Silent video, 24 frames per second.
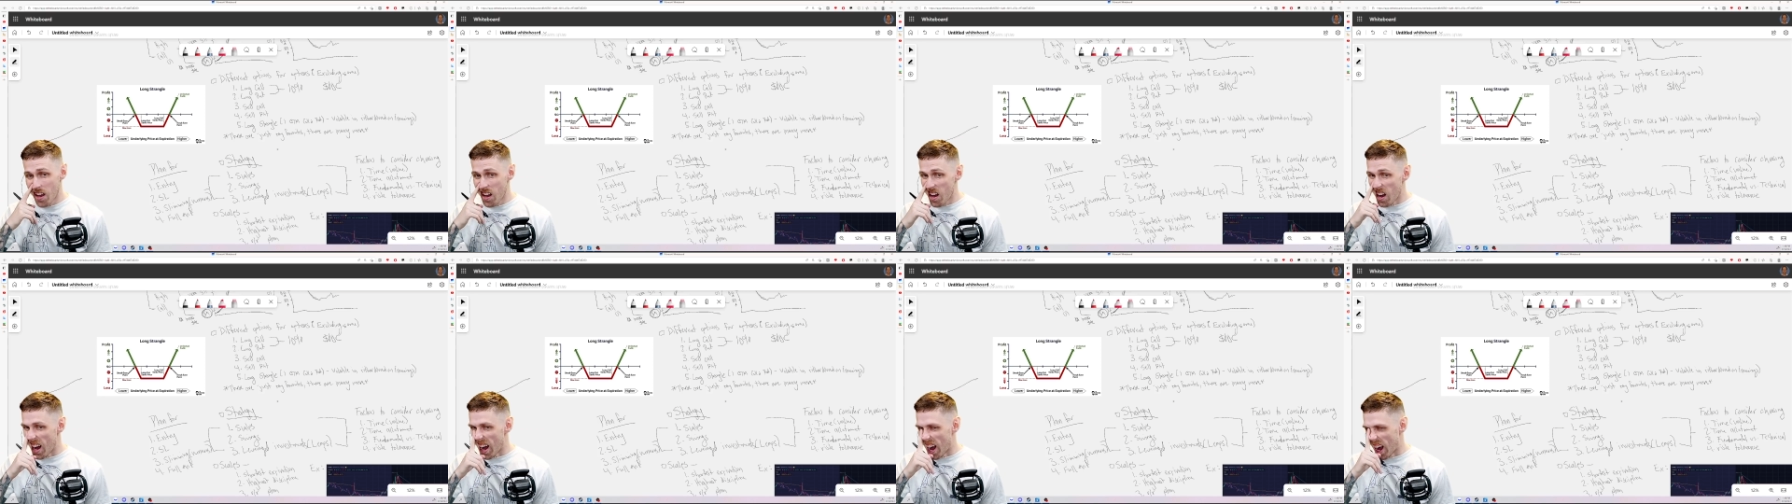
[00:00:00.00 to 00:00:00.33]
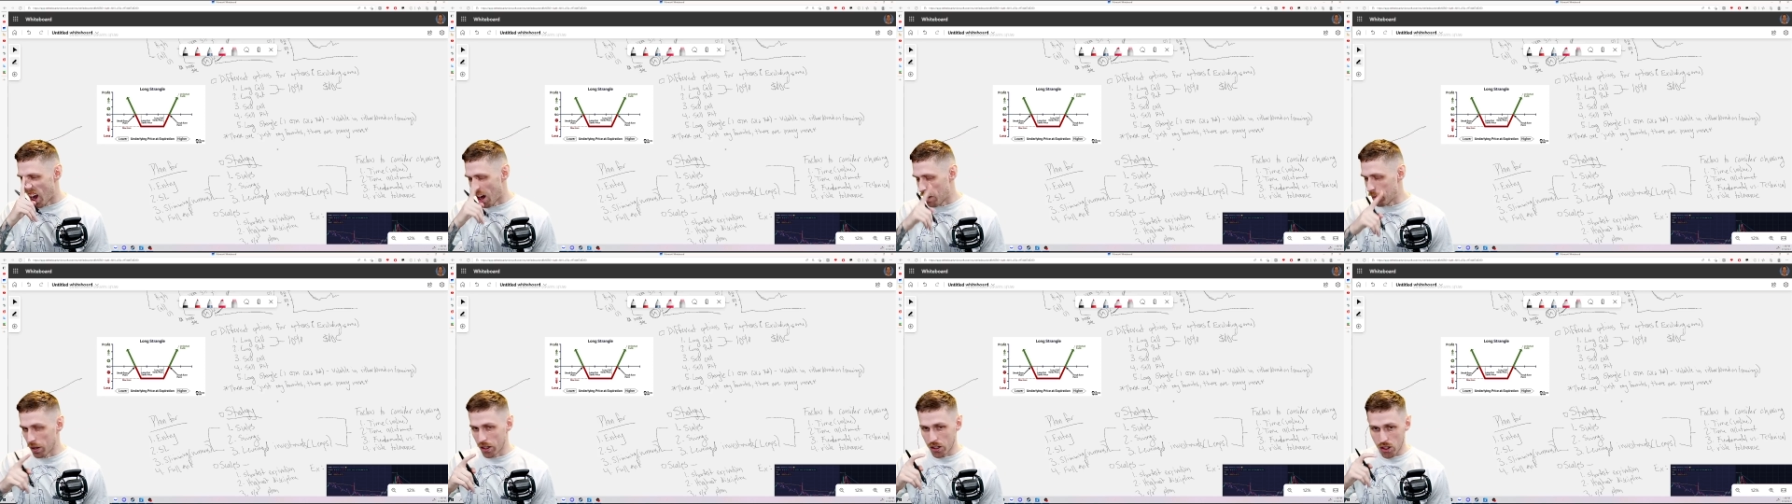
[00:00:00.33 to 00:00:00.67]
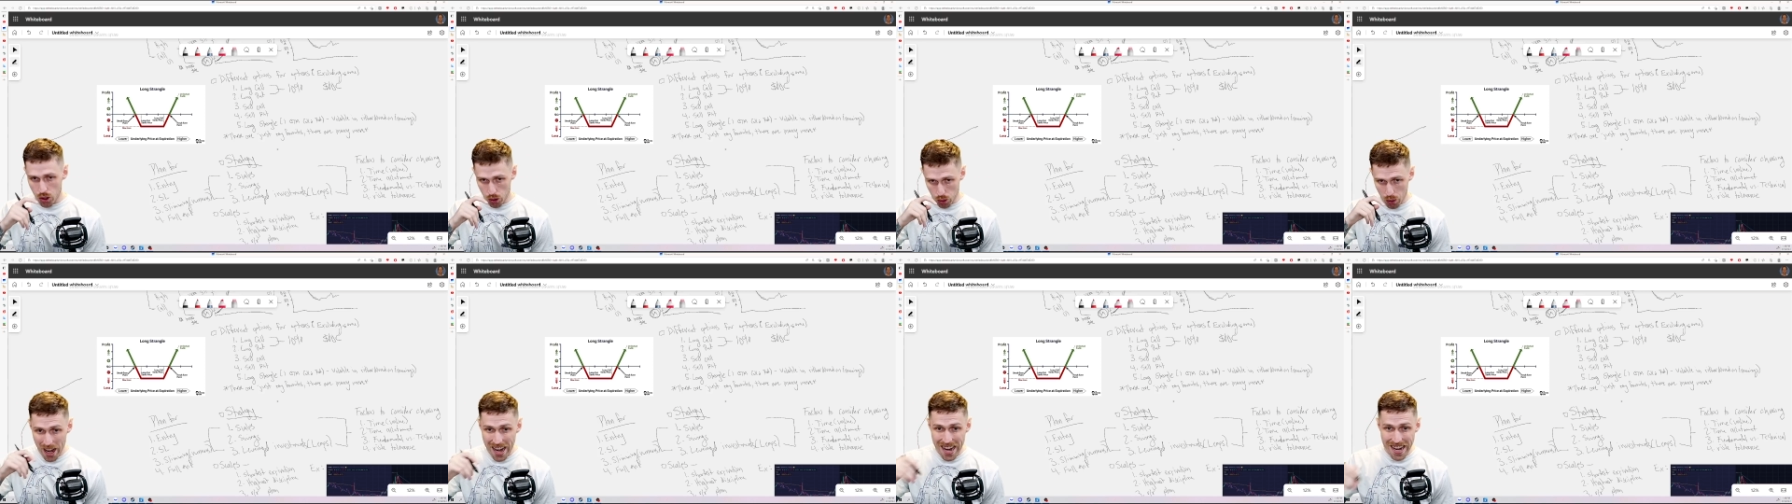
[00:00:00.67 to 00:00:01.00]
But a
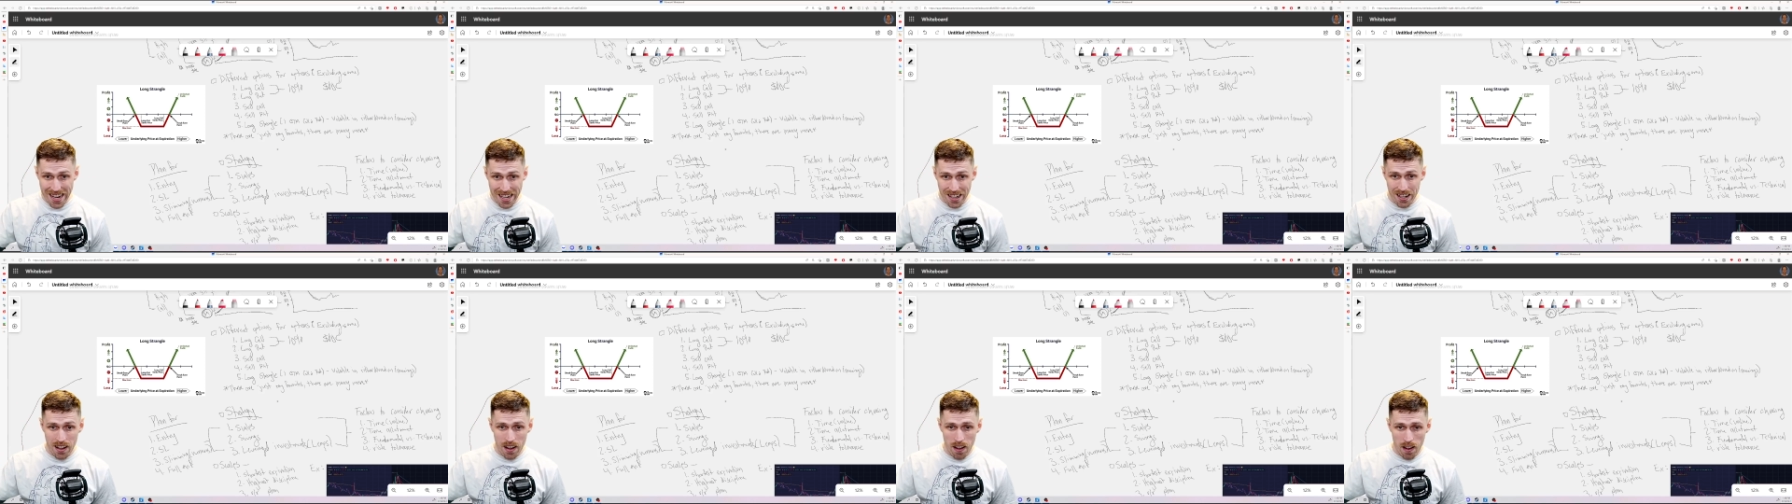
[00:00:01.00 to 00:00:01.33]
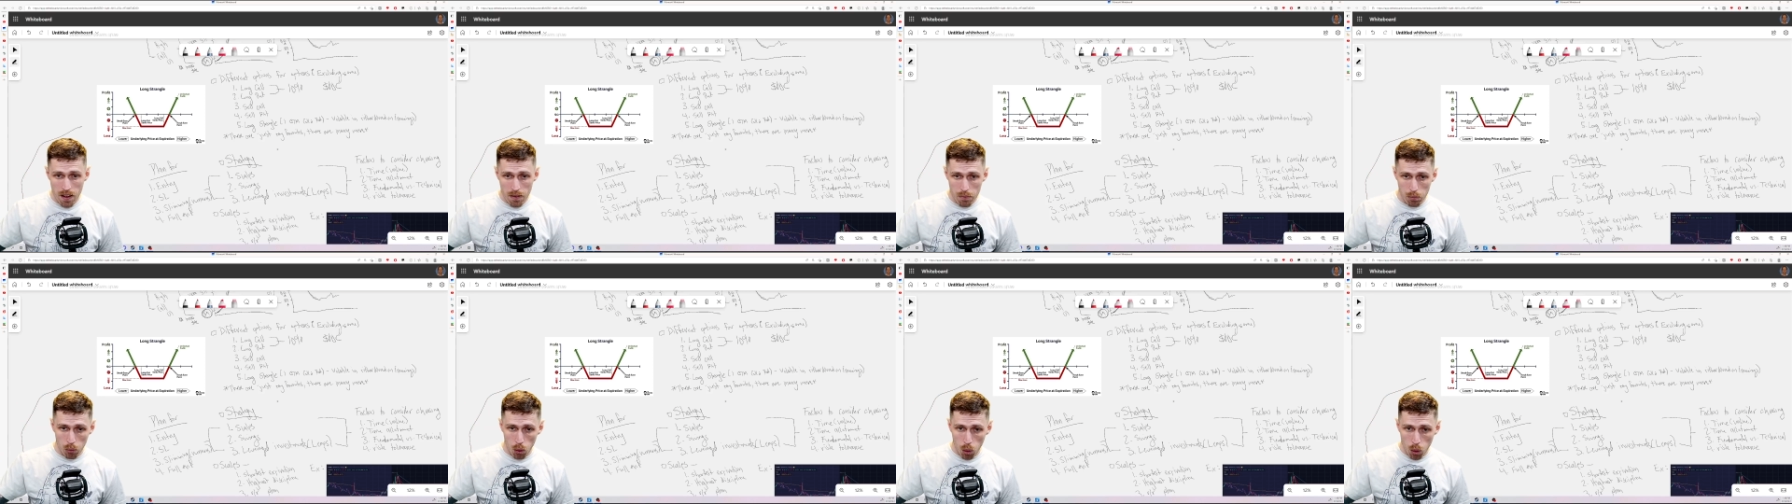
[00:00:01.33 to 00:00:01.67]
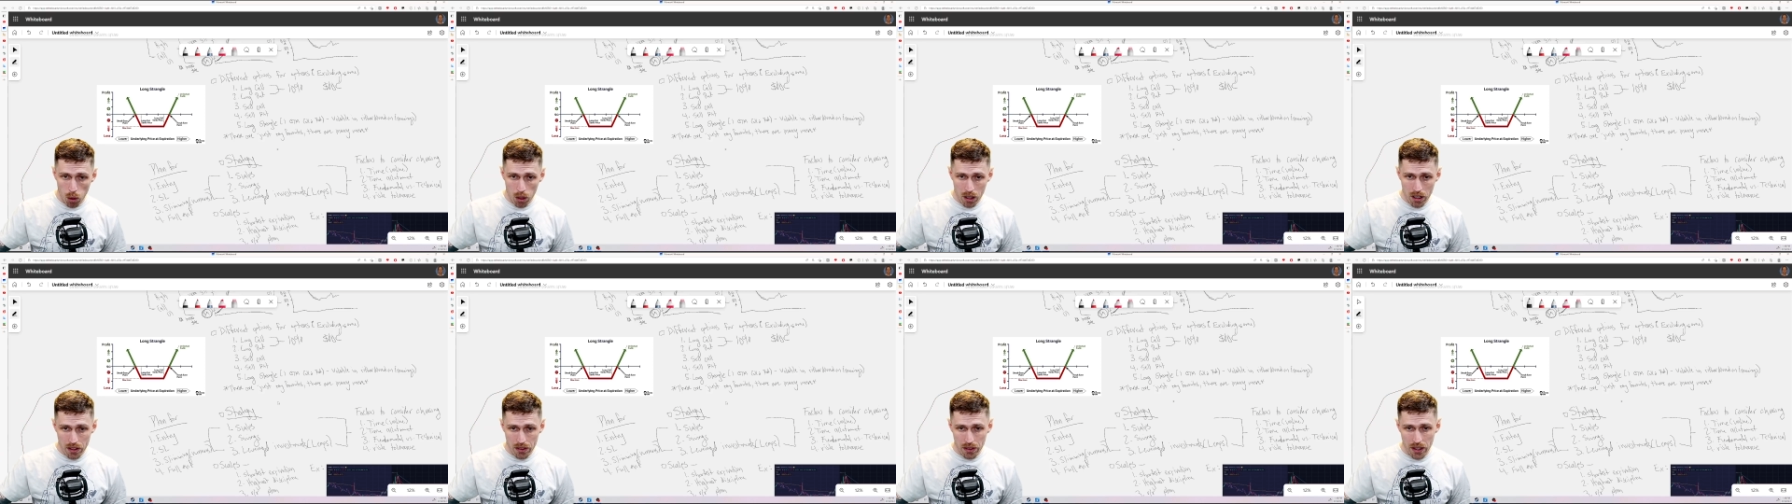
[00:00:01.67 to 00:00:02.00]
trade
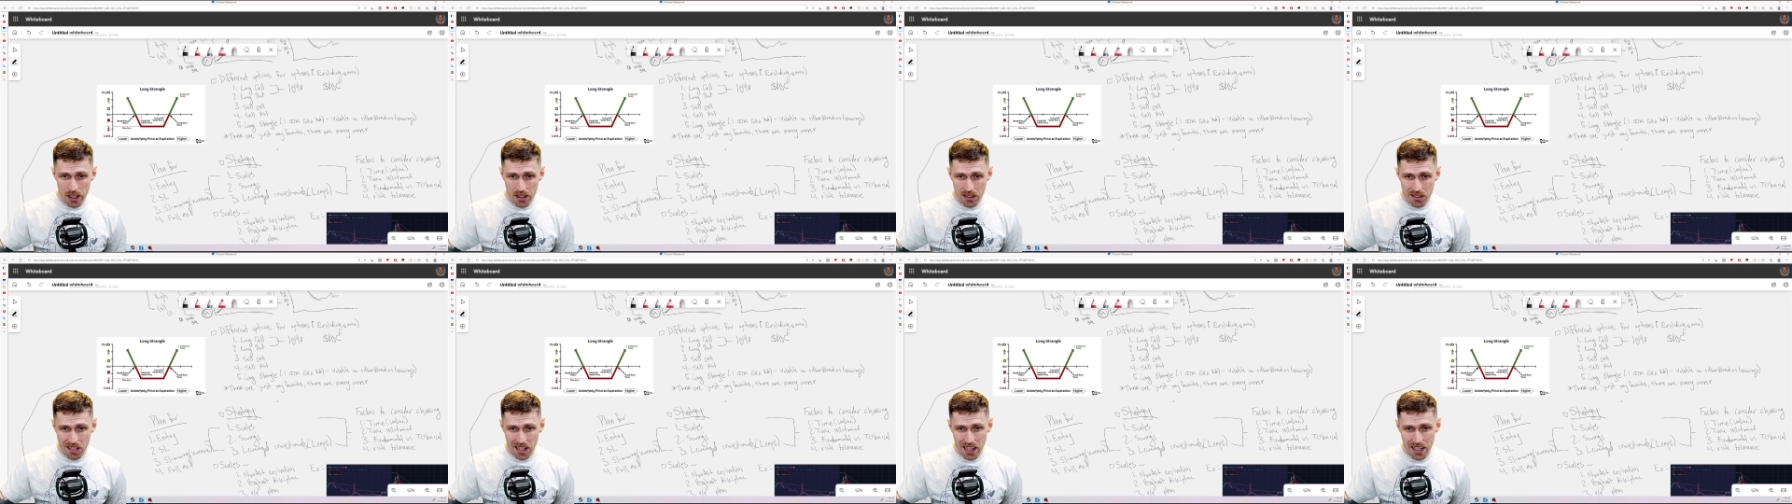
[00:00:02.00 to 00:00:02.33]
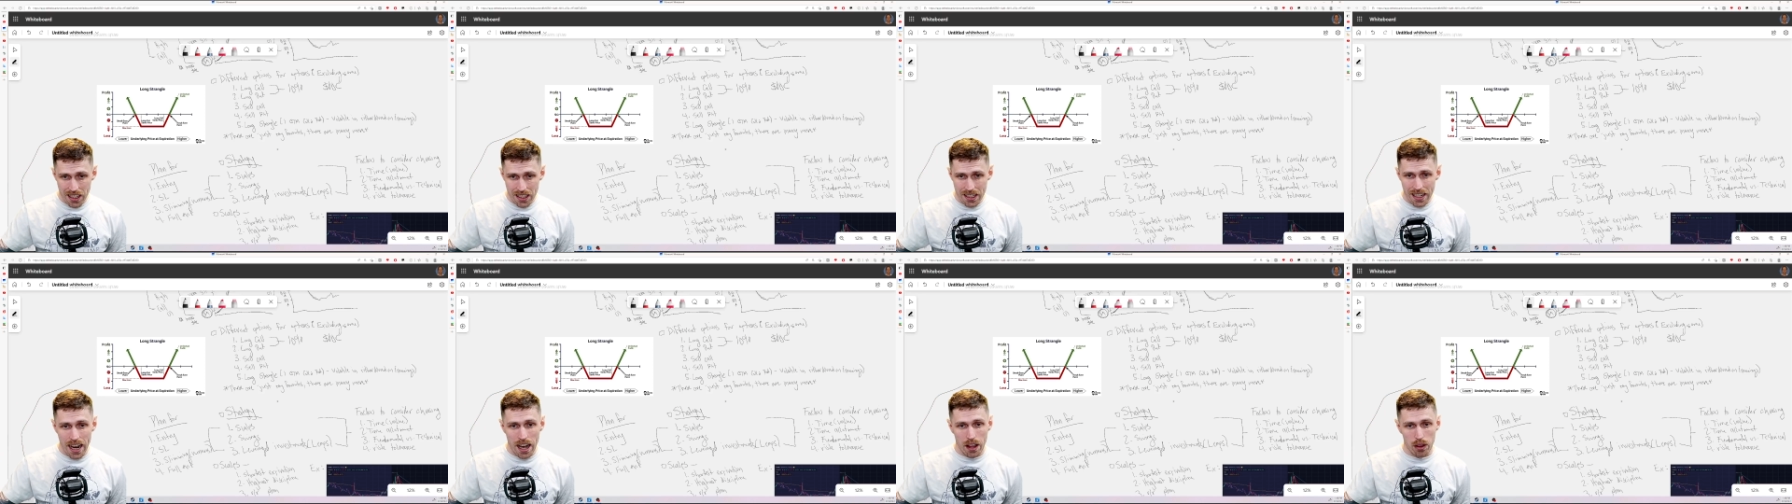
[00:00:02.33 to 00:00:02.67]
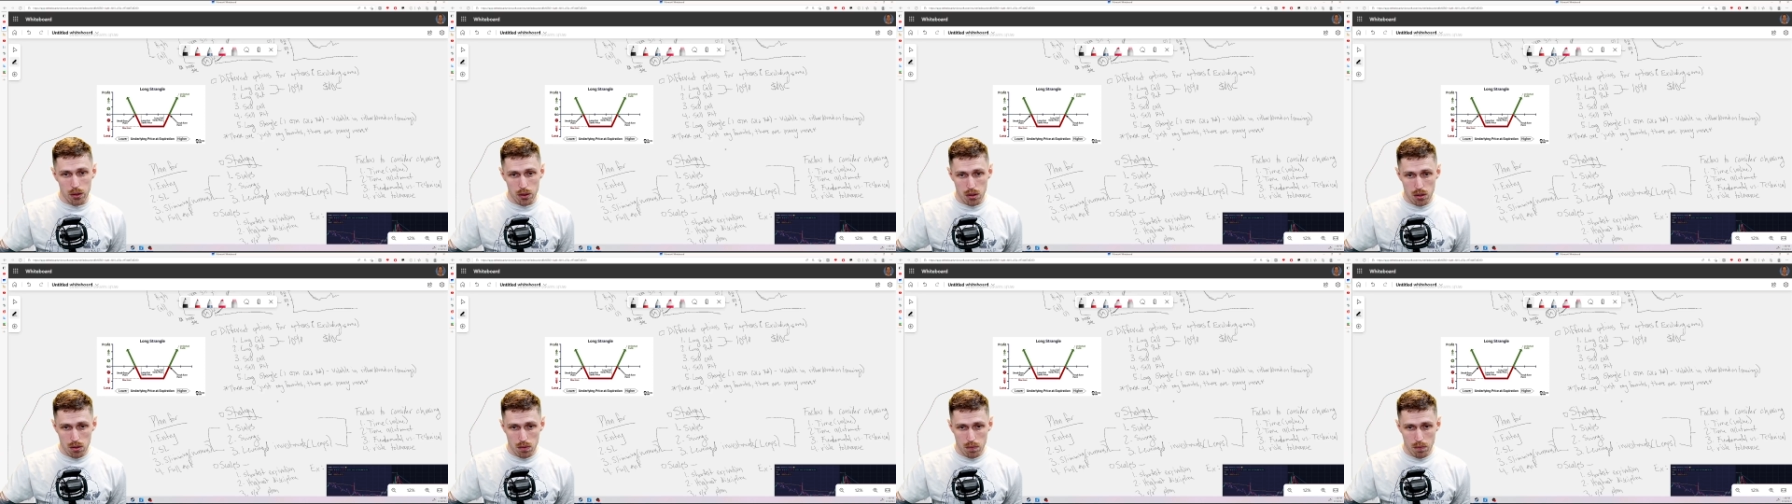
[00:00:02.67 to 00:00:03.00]
more than
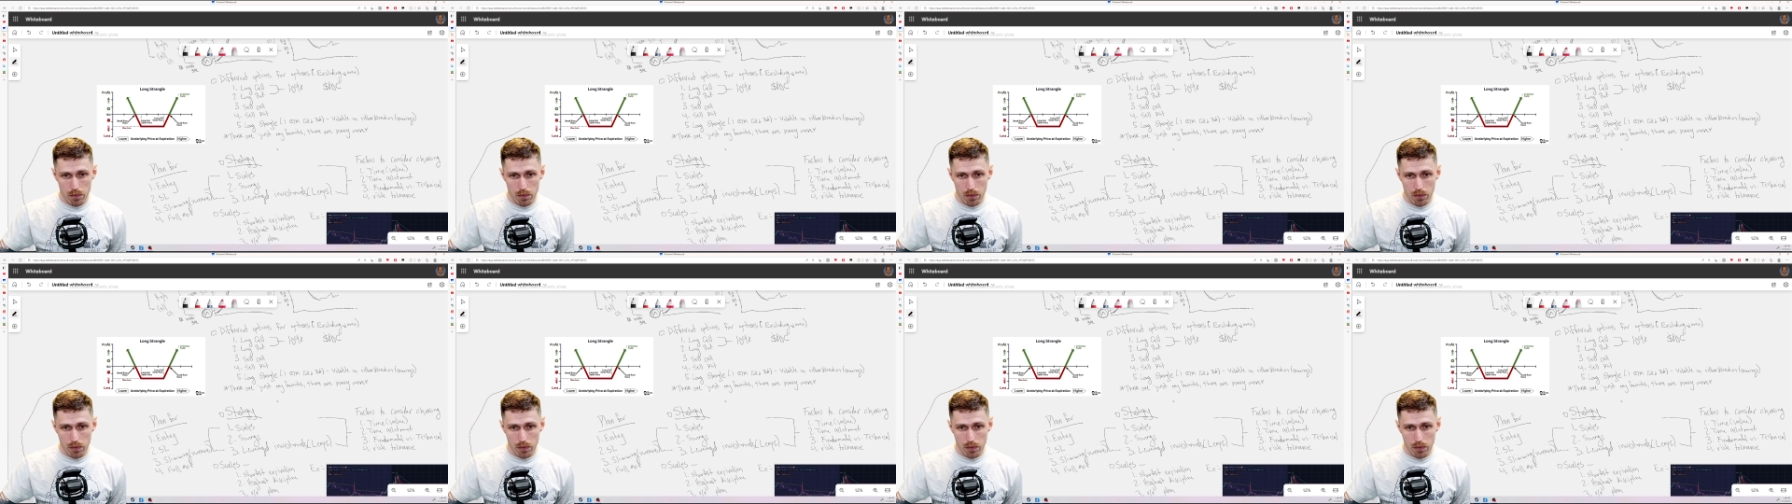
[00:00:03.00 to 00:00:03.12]
$10.